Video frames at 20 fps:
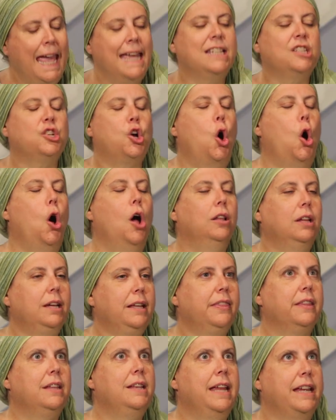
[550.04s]
He's
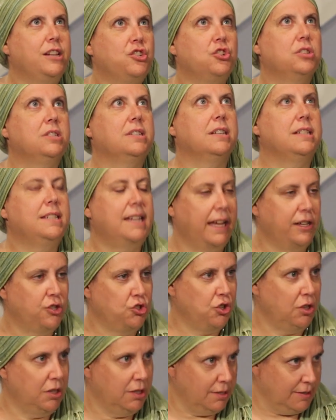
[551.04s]
calling the nation's
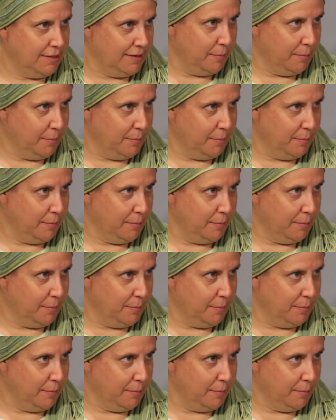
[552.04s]
attention to